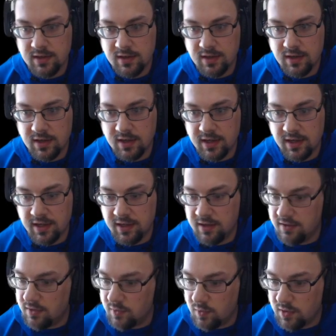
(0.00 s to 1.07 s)
I
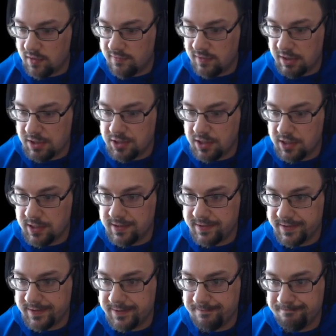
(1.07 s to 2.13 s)
don't want to fight genies.